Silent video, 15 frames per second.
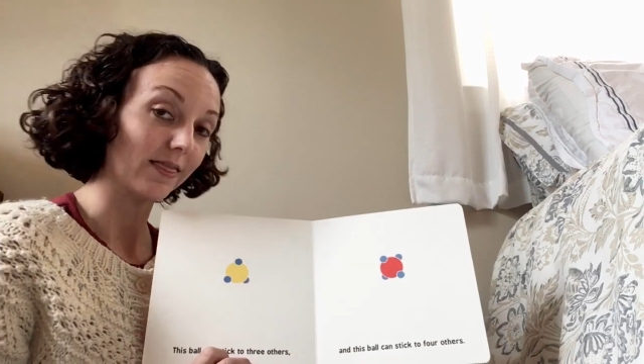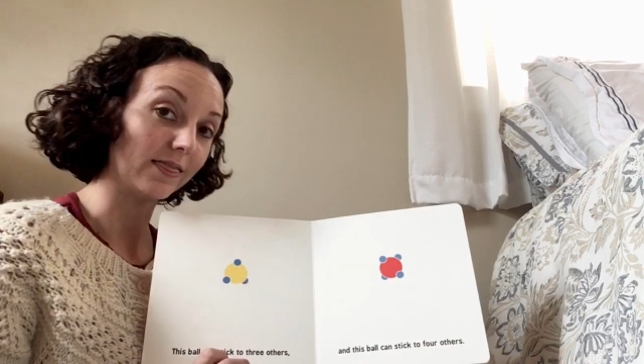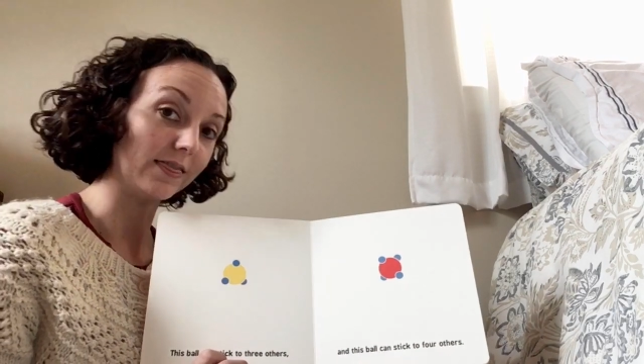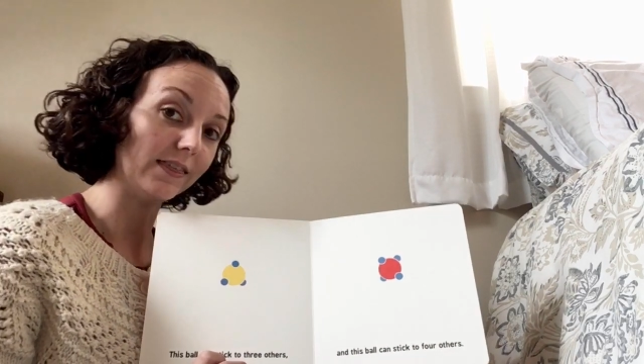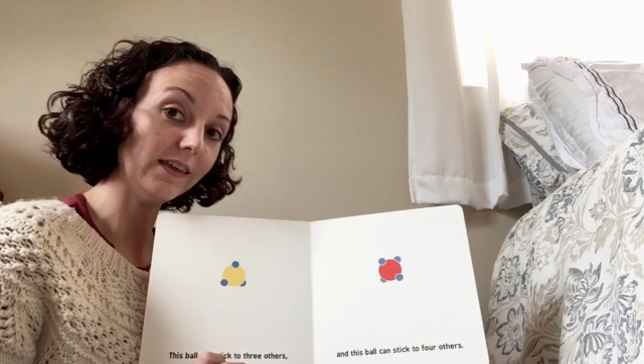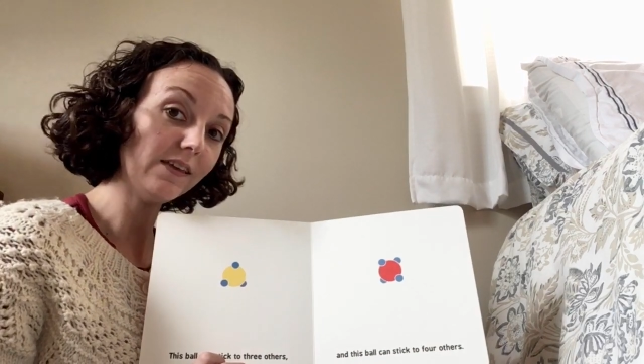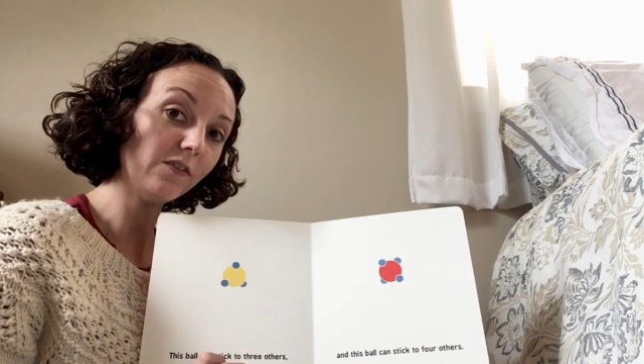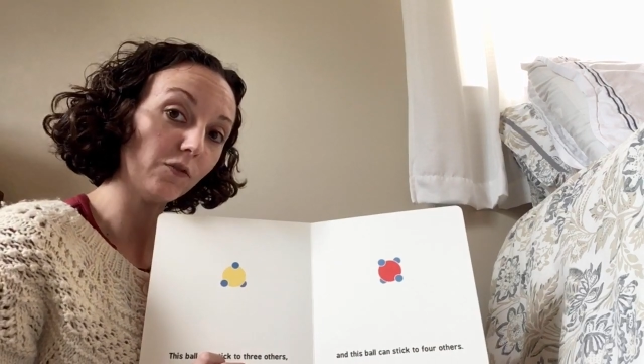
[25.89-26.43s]

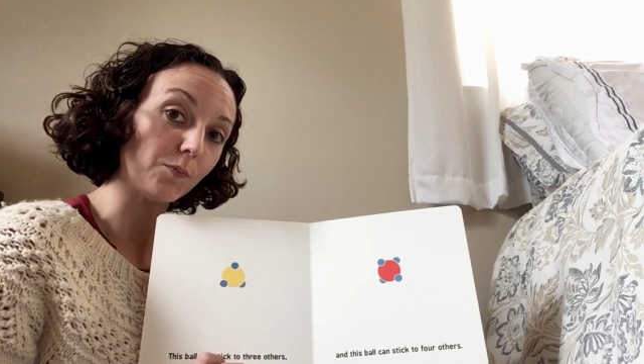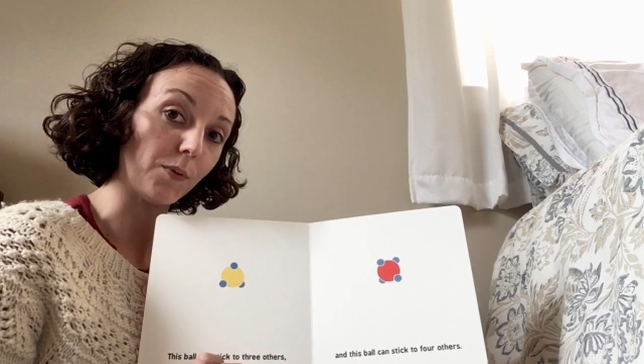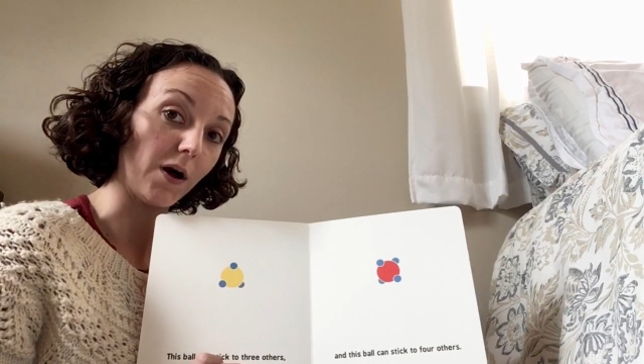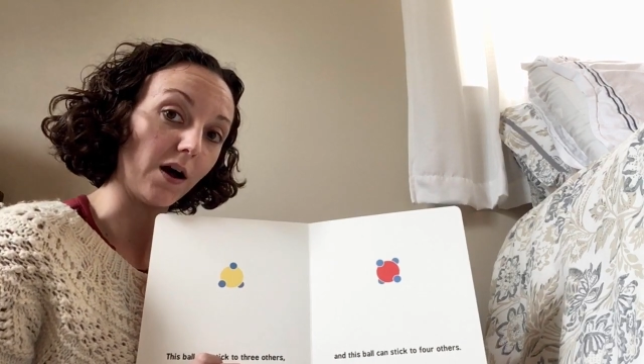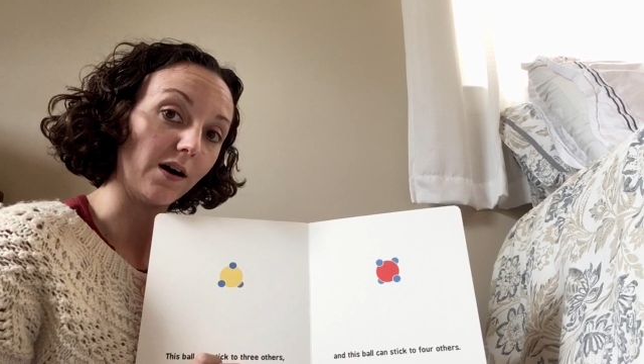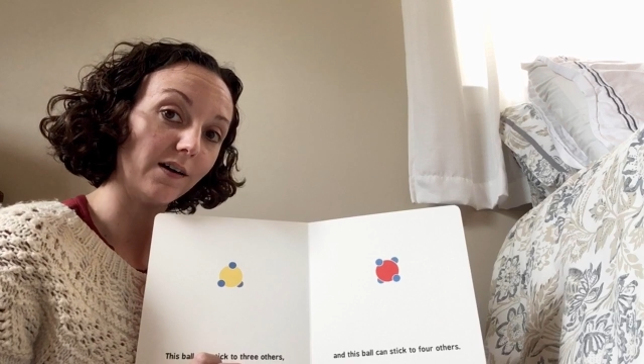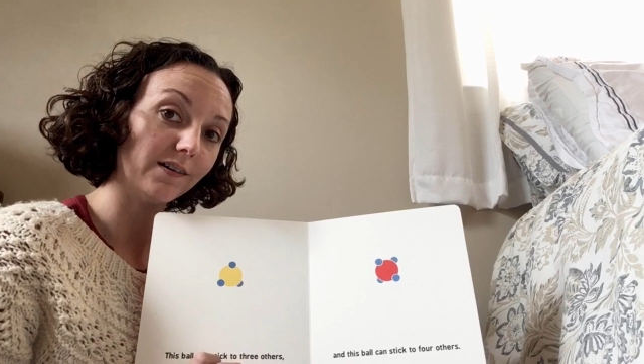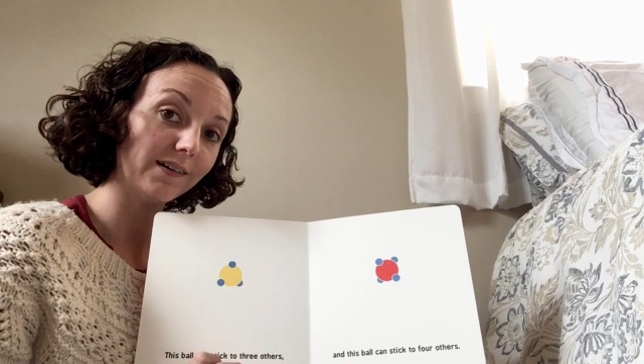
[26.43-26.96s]
This
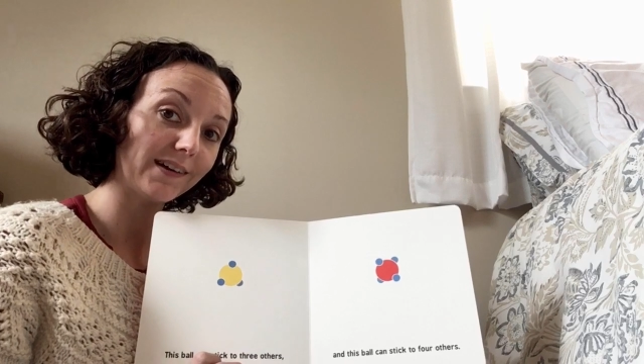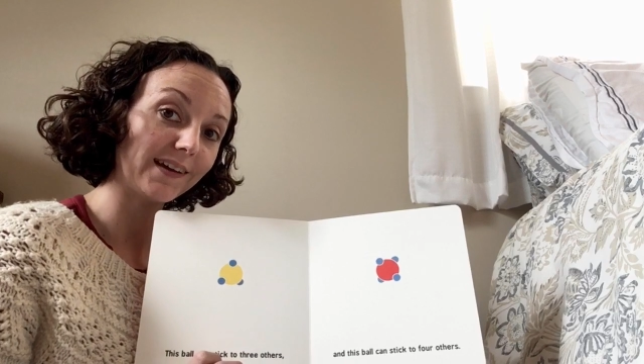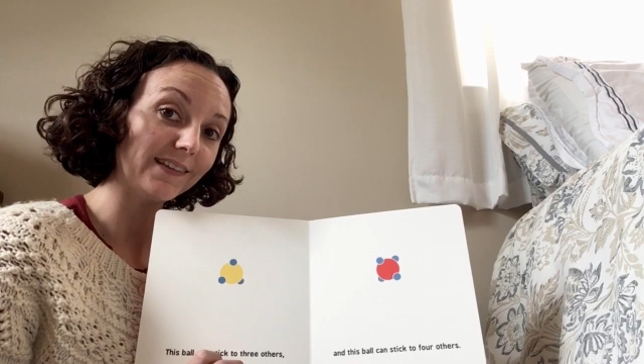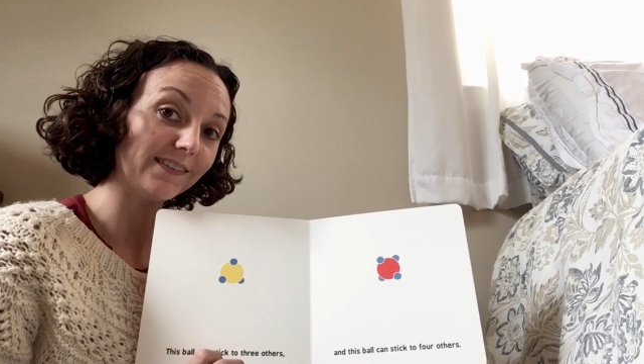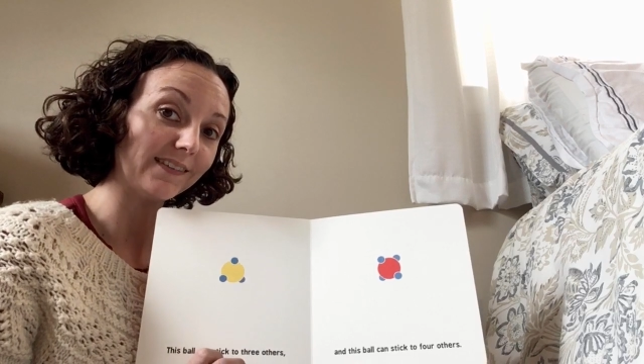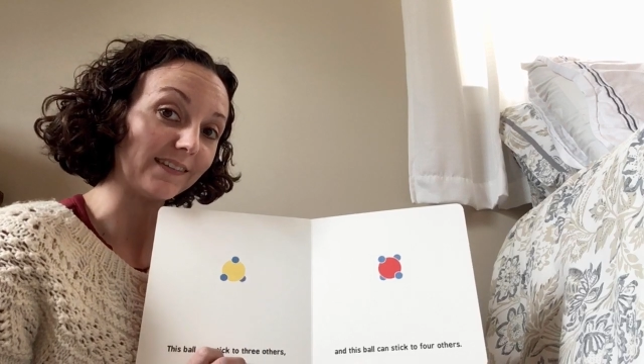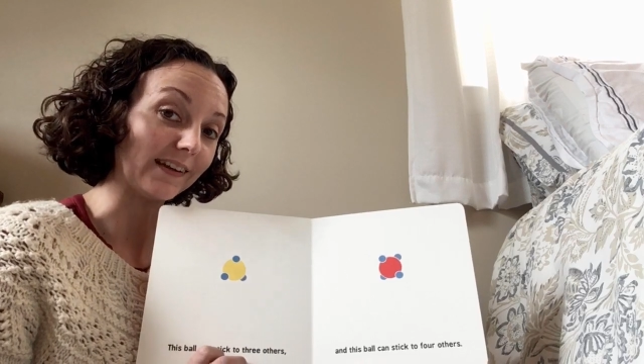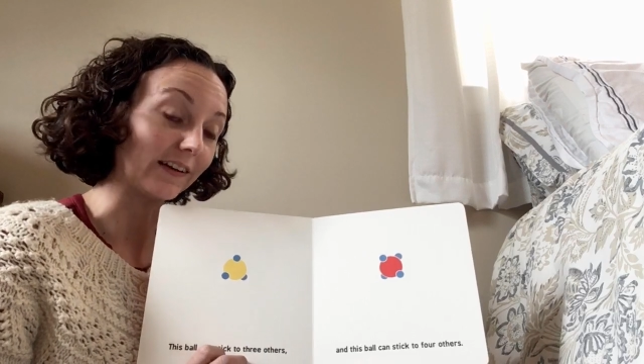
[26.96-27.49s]
ball
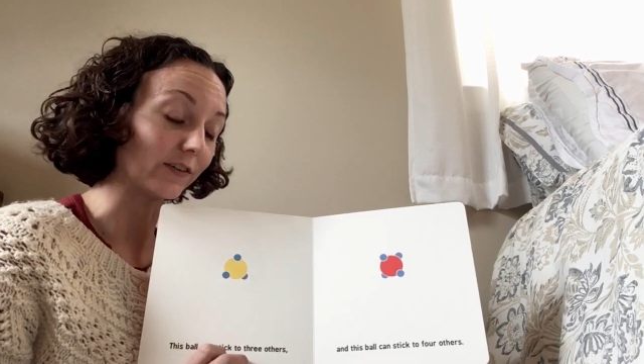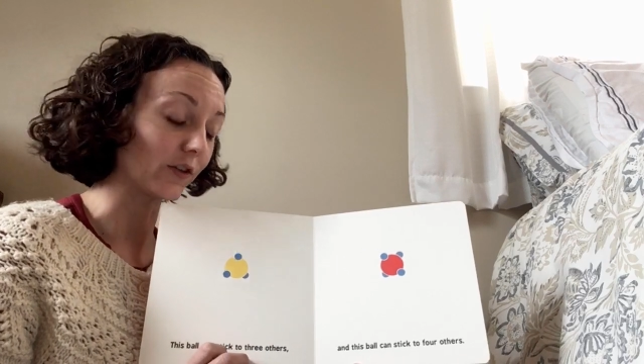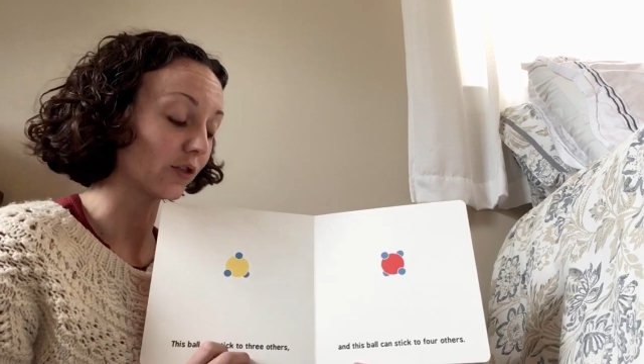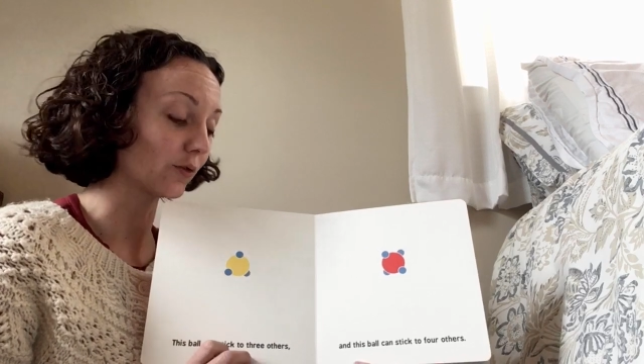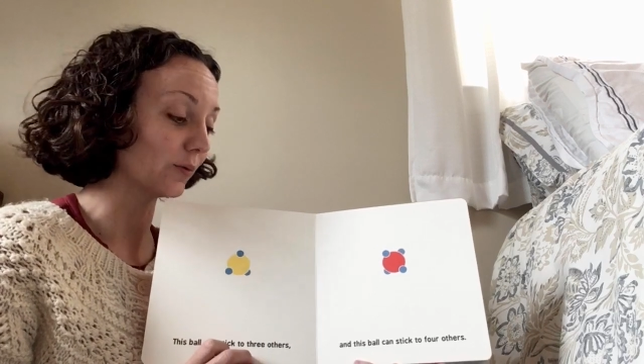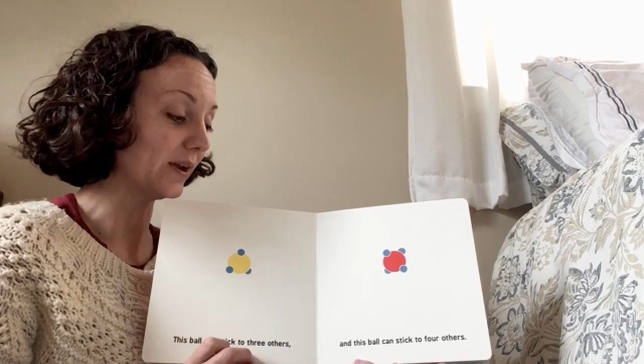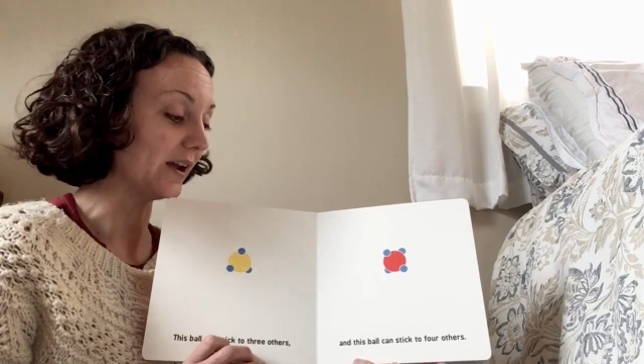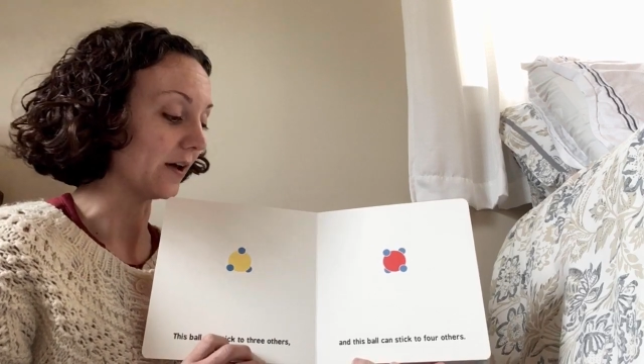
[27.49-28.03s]
can stick to
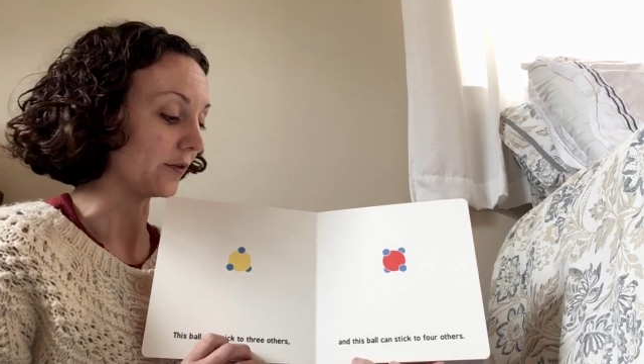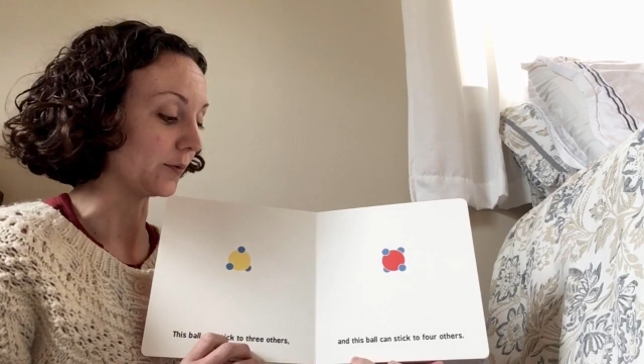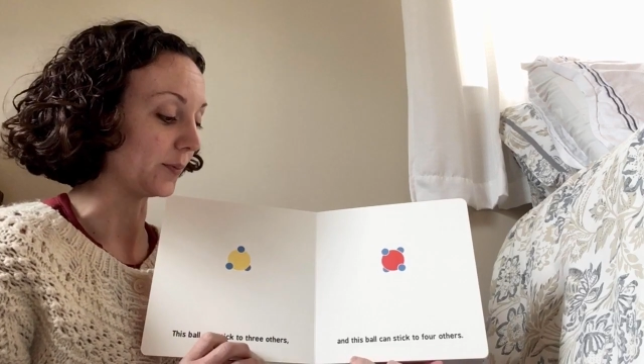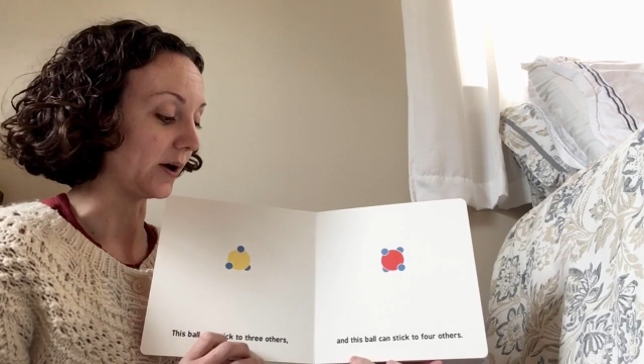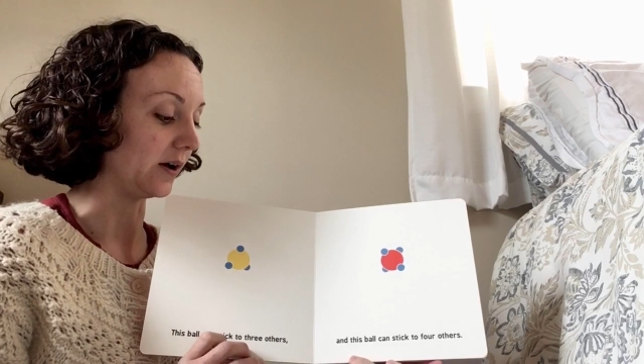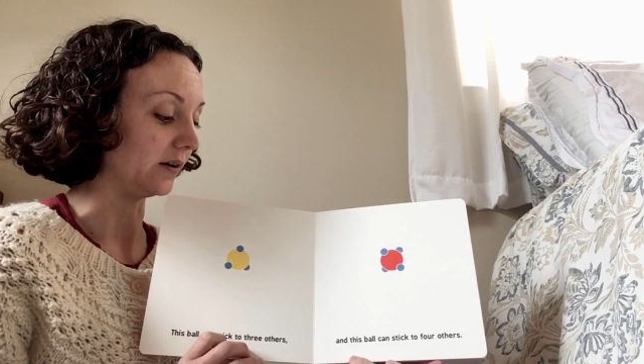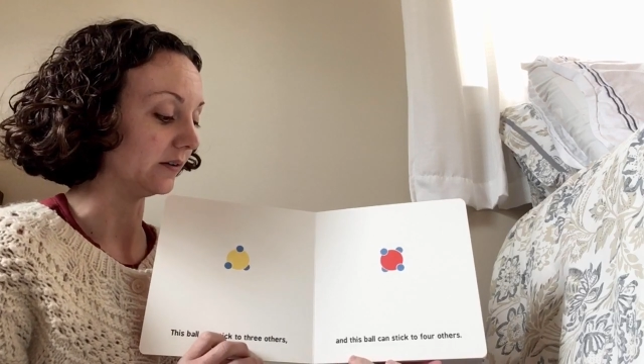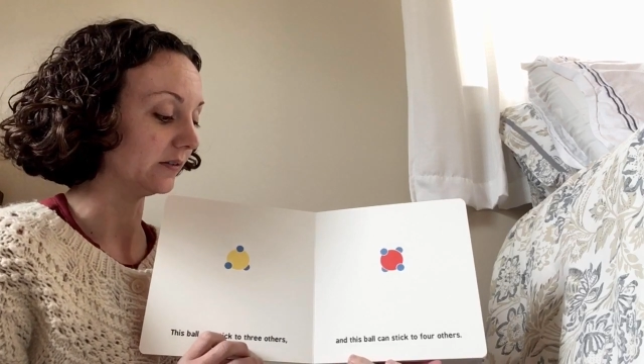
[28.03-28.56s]
three other
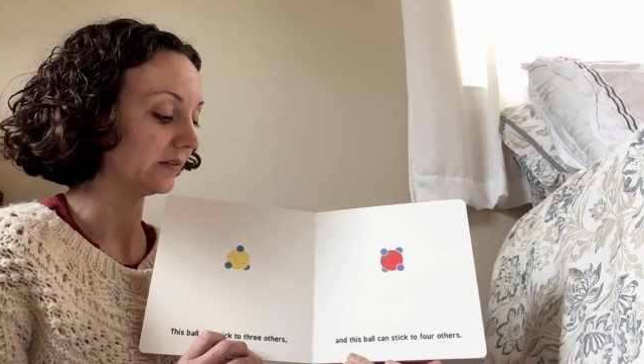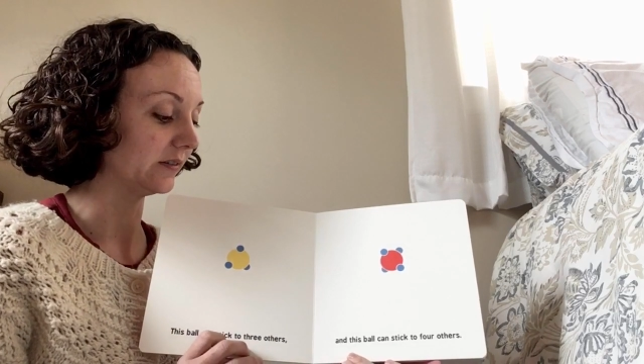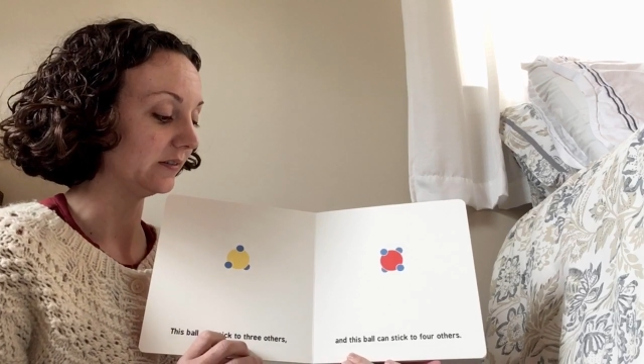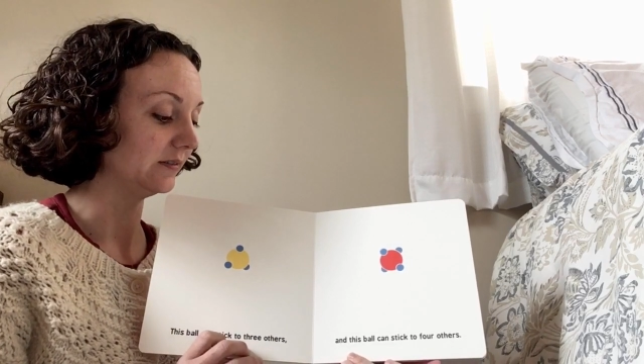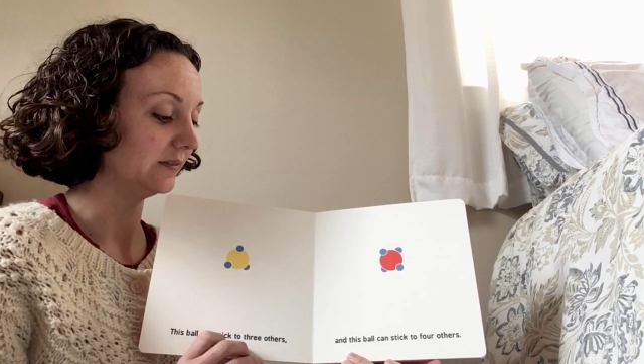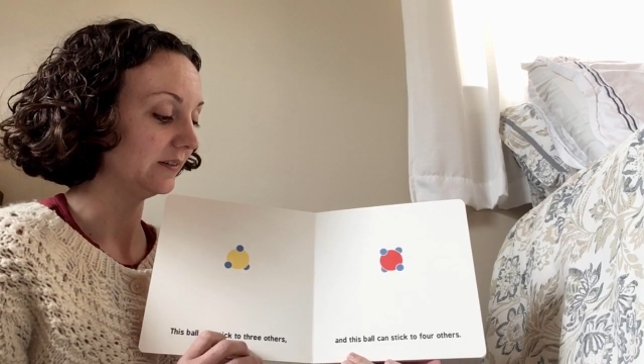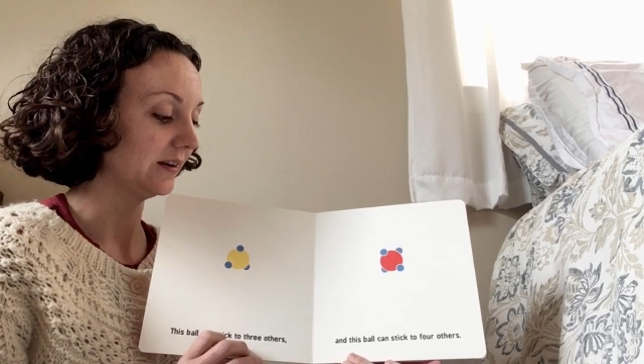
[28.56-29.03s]
balls.